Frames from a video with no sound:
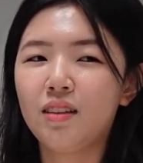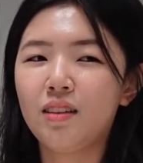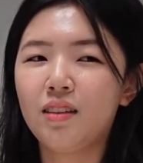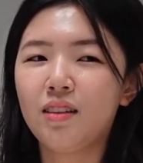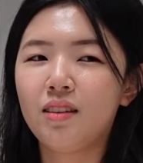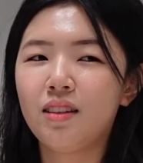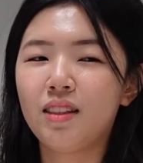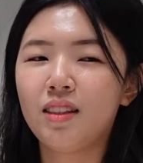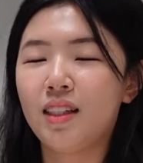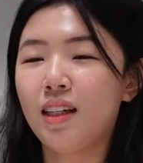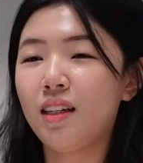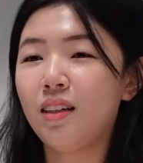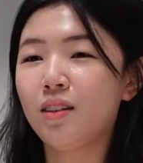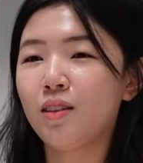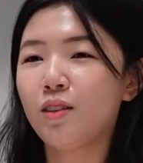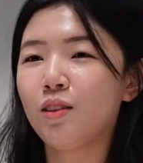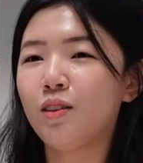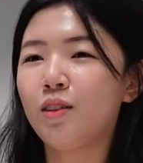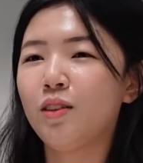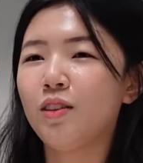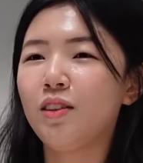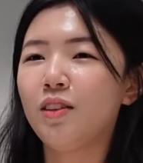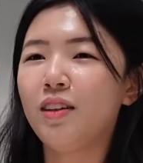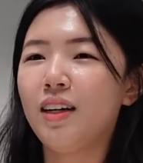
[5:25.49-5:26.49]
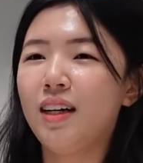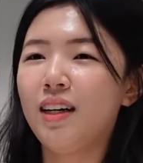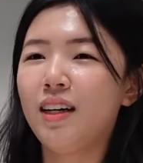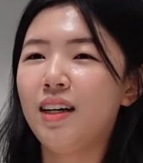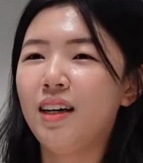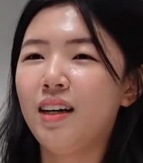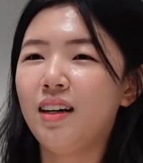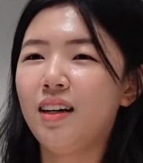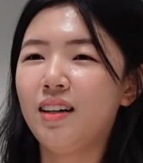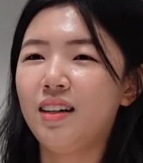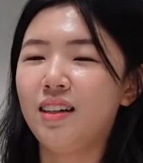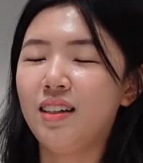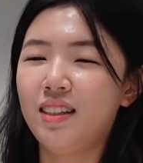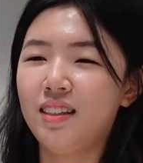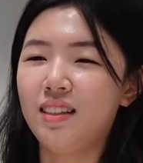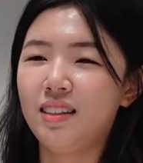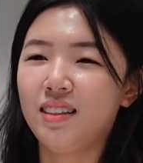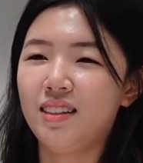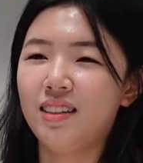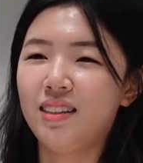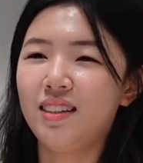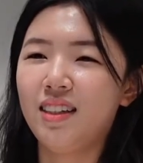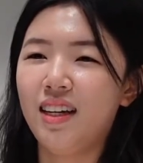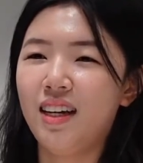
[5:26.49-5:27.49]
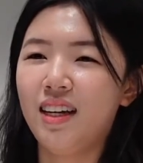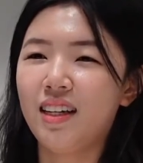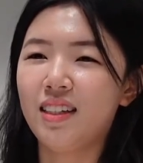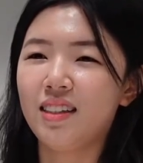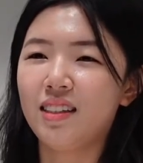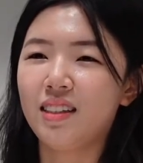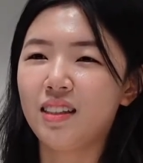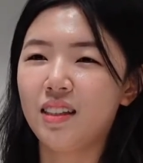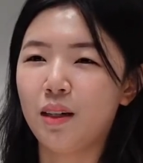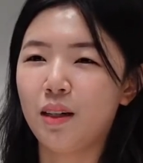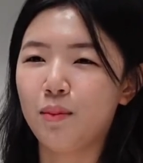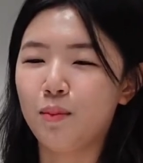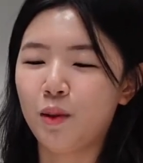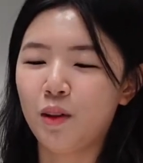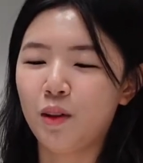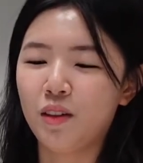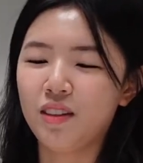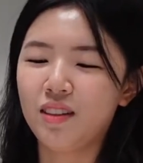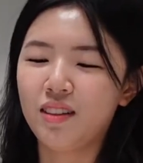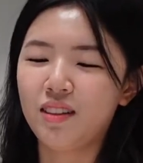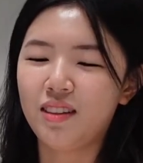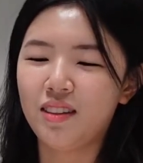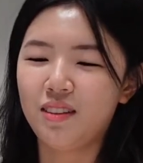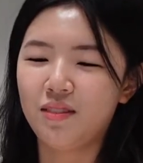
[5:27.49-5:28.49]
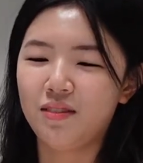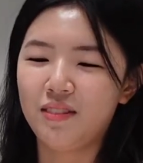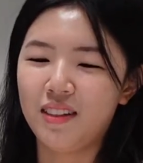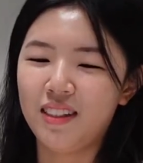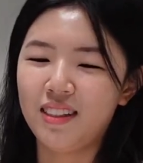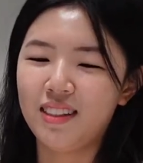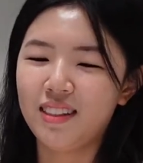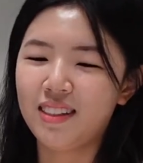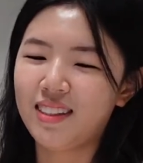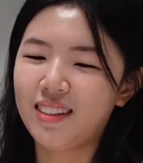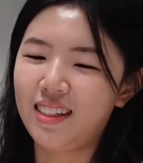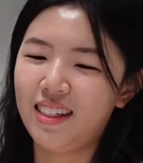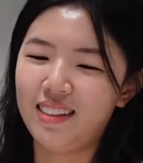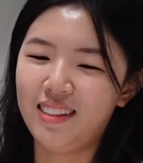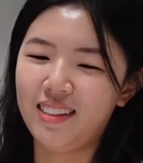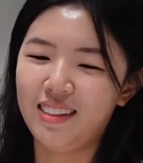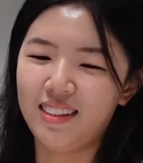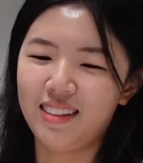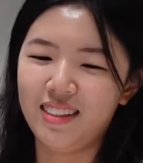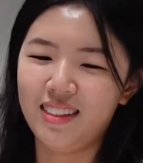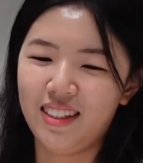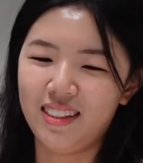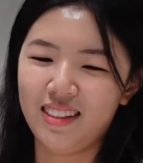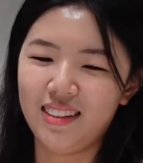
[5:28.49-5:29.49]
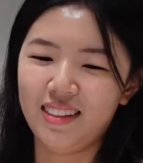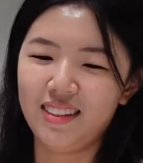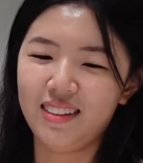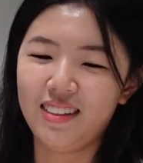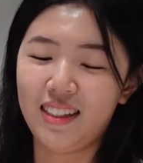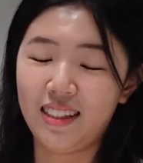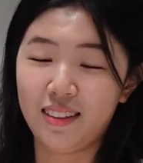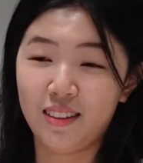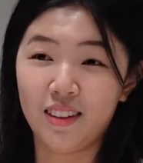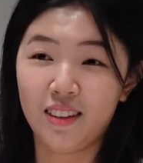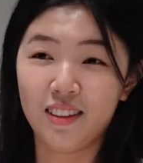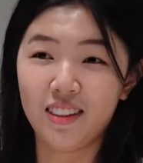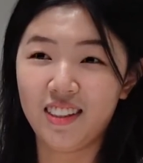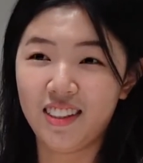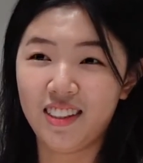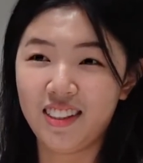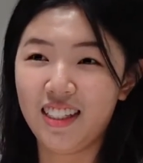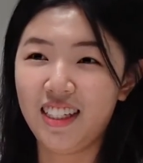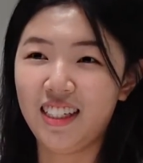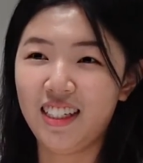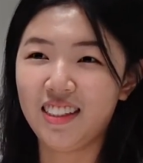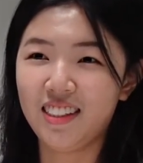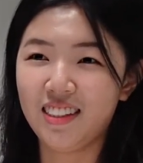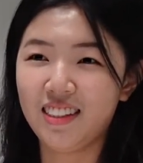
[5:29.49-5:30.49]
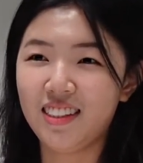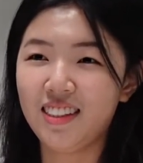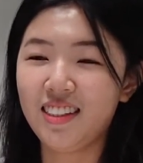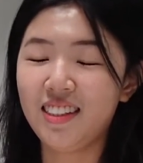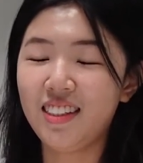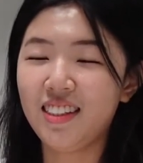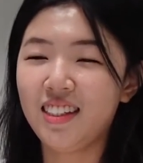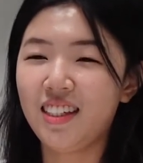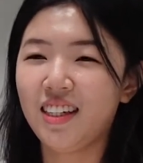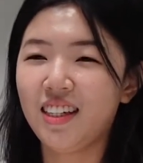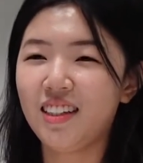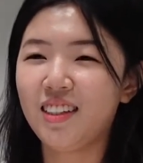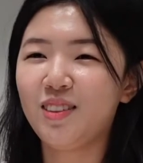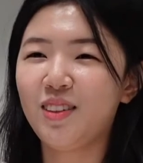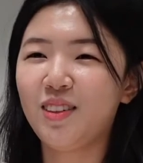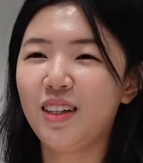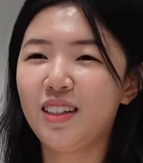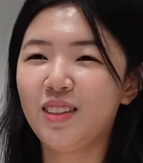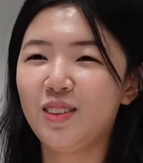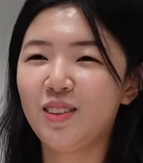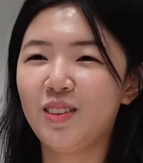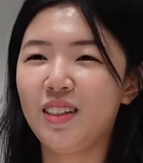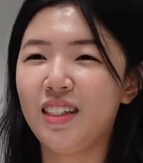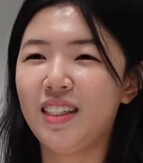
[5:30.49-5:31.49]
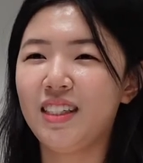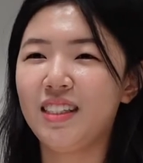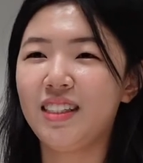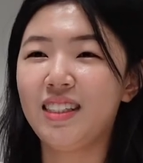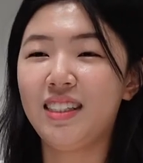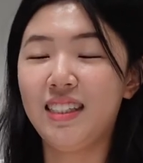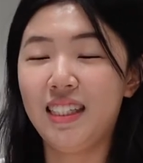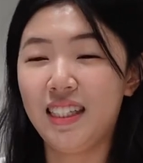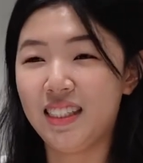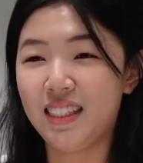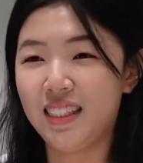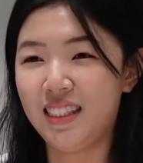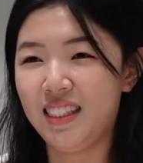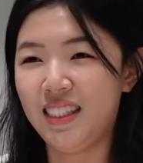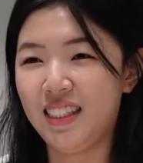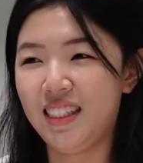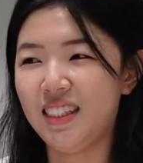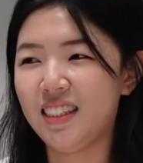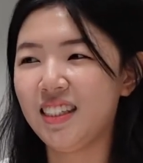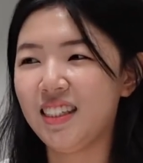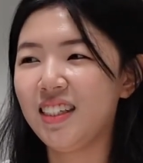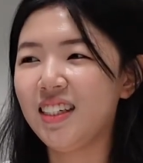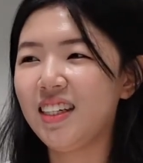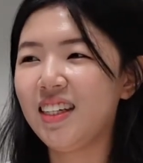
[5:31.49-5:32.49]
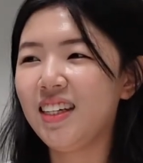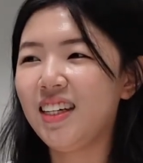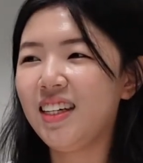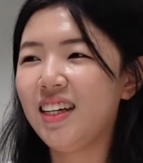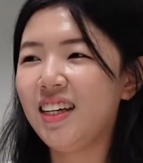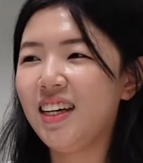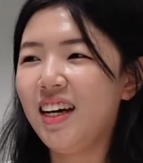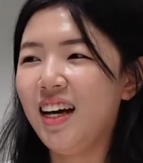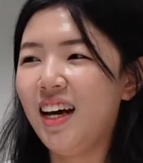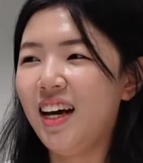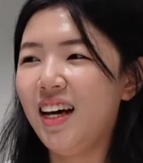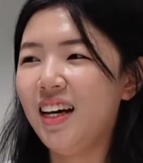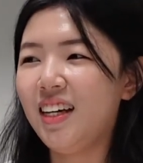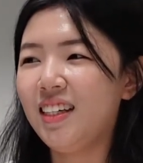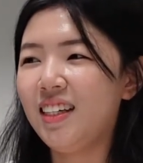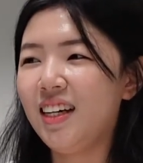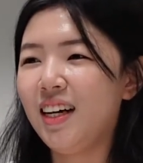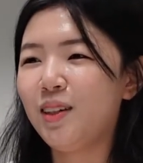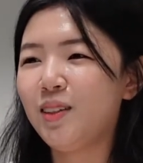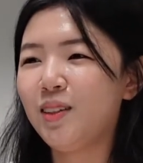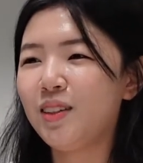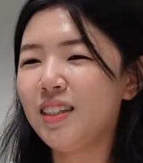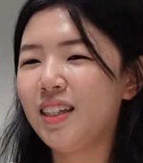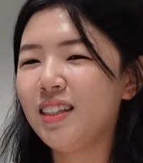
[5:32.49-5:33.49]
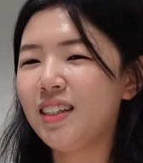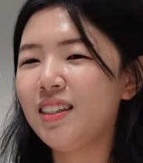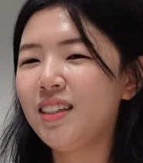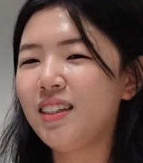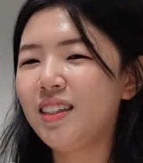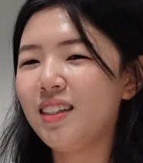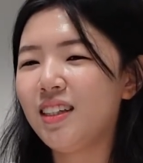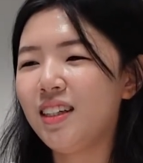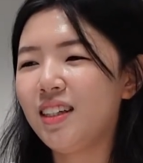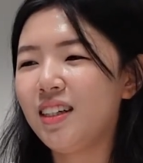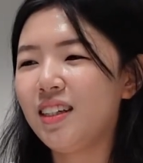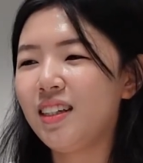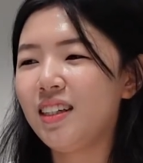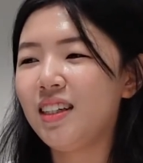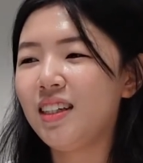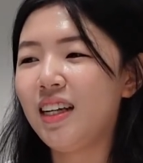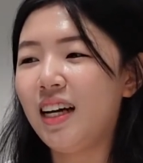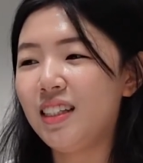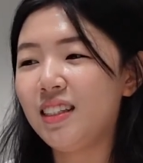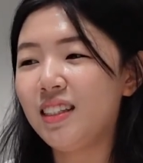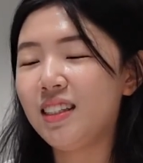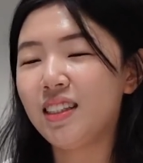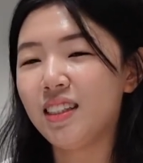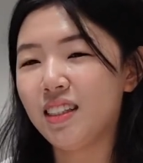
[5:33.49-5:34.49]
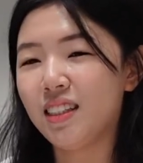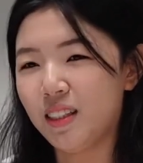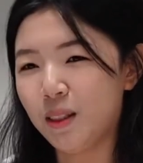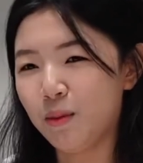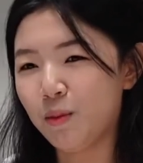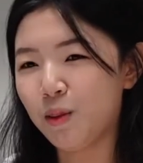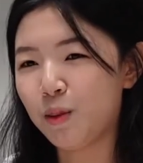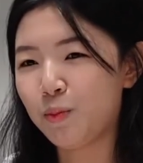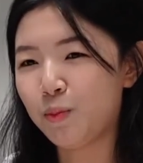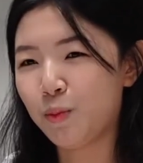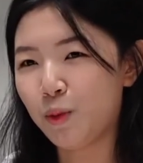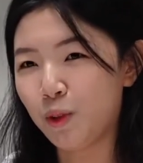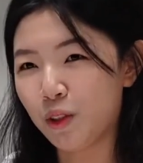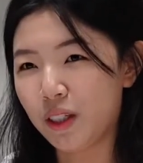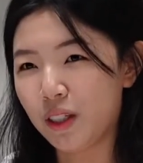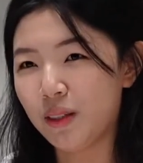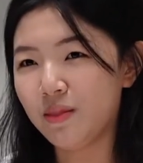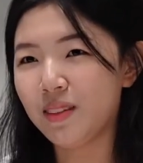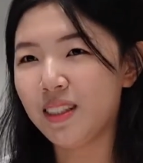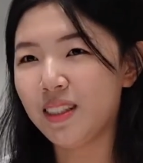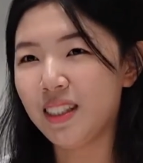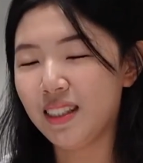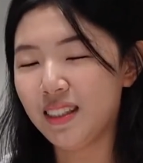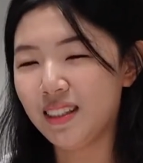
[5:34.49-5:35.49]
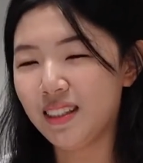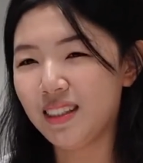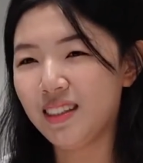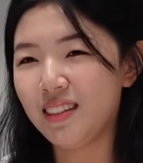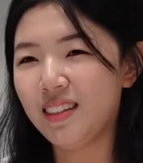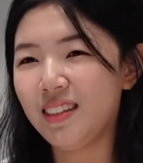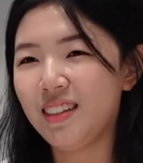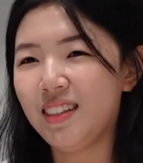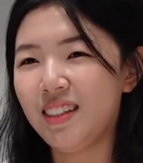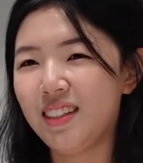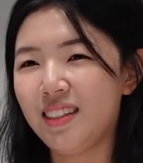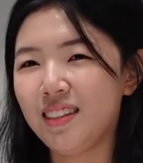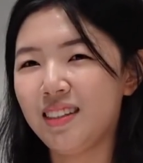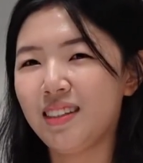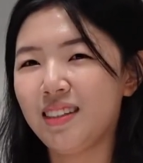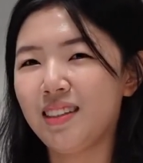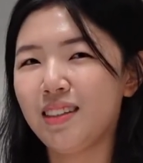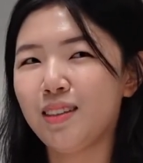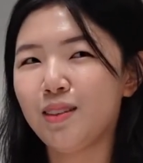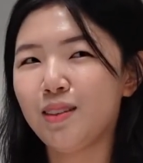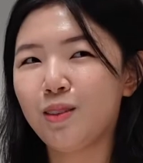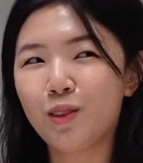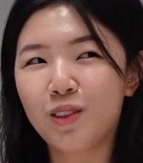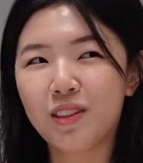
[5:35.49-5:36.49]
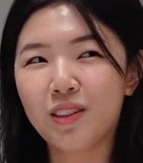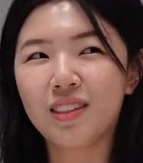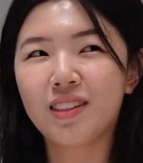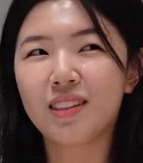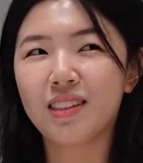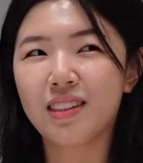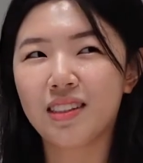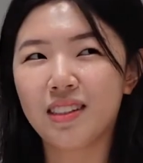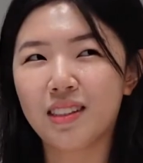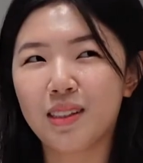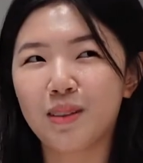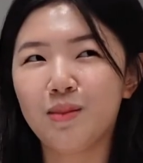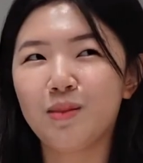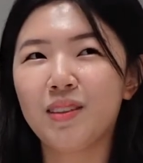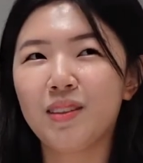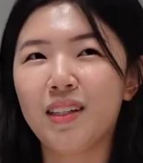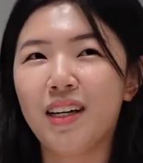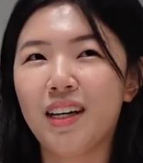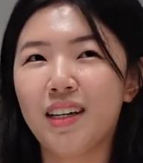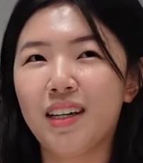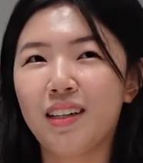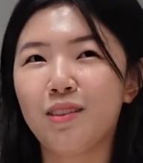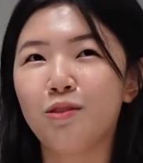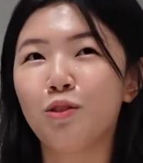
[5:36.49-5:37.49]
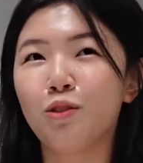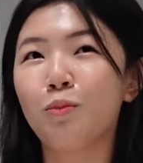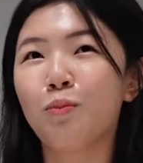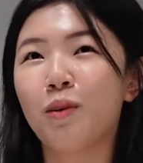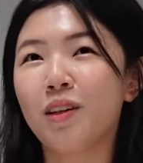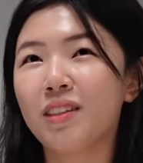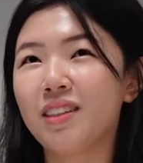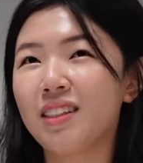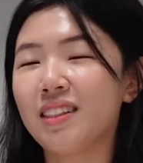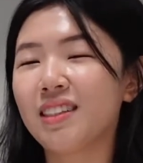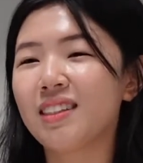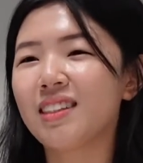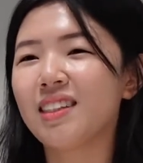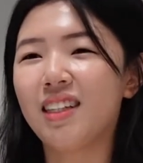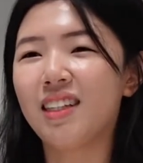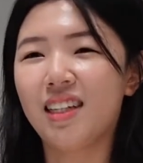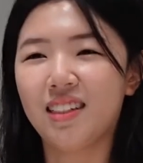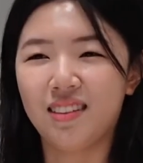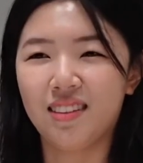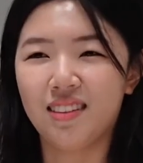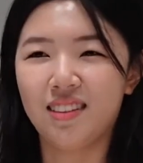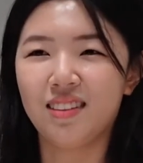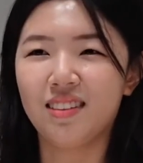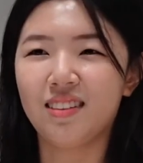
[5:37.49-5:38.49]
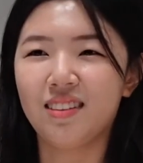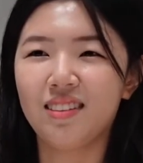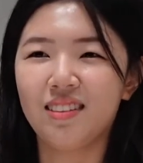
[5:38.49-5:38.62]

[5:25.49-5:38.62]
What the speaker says: decided to go intern at Singapore's Defence Science and Technology Agency, otherwise known as DSTA. And I was under their Land Systems Program Center in the Social Systems and Robotics cluster.